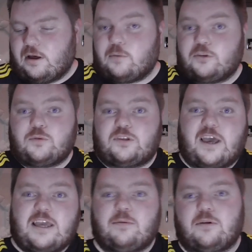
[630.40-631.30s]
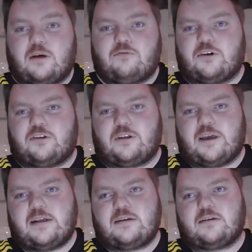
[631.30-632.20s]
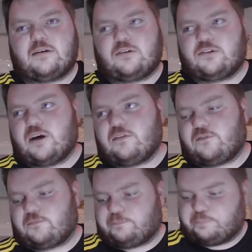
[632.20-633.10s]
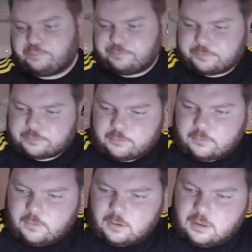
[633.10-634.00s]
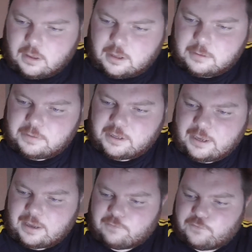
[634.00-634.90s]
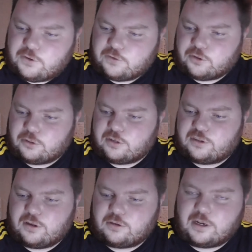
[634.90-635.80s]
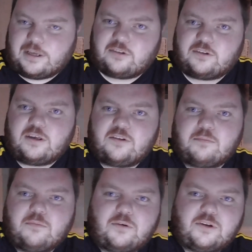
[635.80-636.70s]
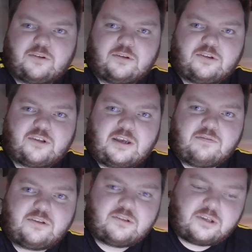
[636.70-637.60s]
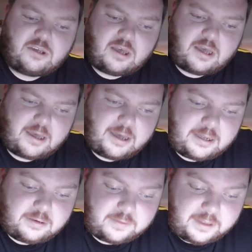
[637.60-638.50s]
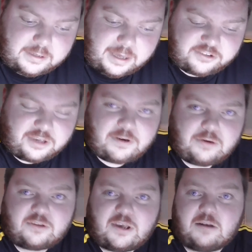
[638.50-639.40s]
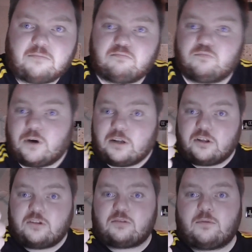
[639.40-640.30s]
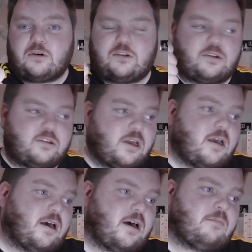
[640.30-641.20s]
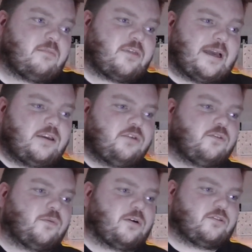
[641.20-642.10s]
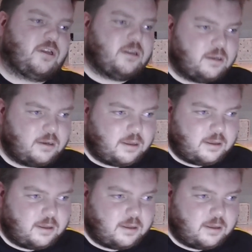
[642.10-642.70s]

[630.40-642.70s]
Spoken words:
We'll do a table right at the end and stuff. But yeah, first on the list is Morrisons Savers, and they get a 7 out of 10. Well done to Morrisons. Thank you for watching.